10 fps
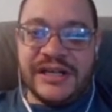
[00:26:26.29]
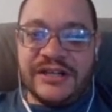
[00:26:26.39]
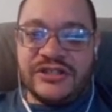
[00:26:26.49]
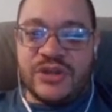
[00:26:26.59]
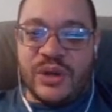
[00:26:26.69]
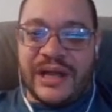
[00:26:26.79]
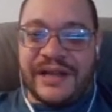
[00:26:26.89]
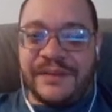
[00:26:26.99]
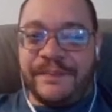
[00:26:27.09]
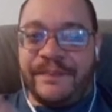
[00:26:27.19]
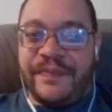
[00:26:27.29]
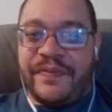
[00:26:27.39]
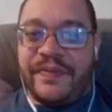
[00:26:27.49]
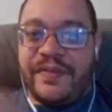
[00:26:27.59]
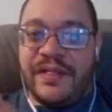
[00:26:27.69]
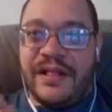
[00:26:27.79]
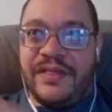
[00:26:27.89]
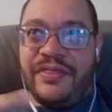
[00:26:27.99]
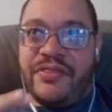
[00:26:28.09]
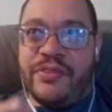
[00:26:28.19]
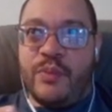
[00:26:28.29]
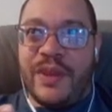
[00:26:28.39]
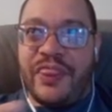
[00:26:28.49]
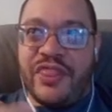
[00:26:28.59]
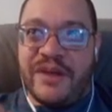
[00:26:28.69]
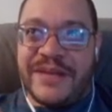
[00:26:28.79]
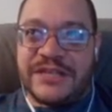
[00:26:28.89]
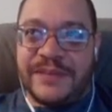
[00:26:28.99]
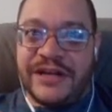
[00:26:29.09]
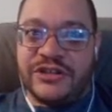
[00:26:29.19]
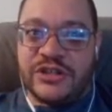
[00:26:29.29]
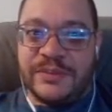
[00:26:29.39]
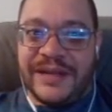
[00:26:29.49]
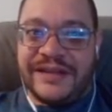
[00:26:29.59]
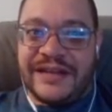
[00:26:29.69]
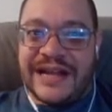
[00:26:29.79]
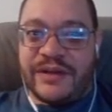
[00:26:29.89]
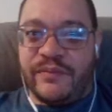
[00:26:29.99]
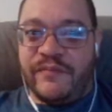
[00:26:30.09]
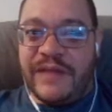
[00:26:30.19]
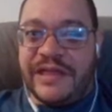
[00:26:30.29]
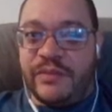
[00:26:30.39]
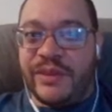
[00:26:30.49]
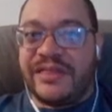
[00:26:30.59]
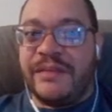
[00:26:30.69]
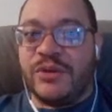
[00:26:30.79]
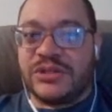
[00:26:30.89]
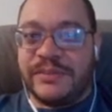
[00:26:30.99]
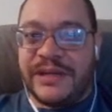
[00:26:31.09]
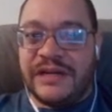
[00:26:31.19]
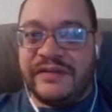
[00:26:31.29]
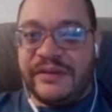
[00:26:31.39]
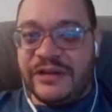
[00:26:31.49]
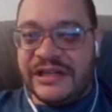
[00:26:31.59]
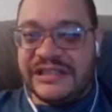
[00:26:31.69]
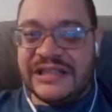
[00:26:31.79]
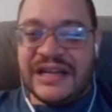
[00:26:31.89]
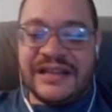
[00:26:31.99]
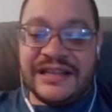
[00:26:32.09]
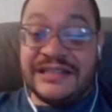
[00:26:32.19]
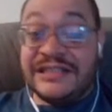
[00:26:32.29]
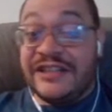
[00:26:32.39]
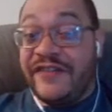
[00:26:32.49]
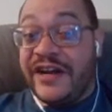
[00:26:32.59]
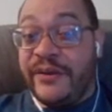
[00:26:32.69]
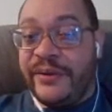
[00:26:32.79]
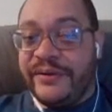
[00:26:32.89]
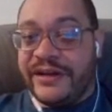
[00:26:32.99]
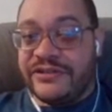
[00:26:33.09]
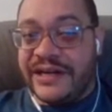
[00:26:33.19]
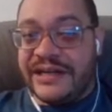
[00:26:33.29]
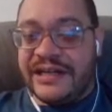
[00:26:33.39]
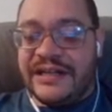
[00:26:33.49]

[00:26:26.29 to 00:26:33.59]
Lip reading: So like, when the best players are playing the deck with the most competitive communities, they tend to have higher win rates, right?